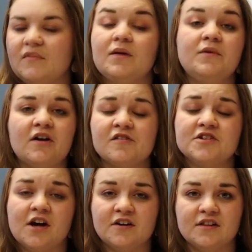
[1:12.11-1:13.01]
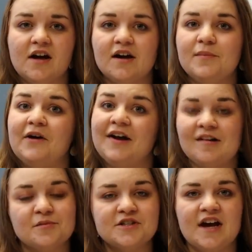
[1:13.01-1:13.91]
We also talked a lot about
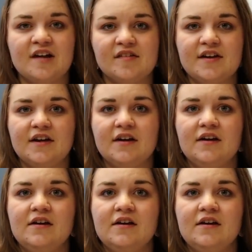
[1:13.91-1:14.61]
expertising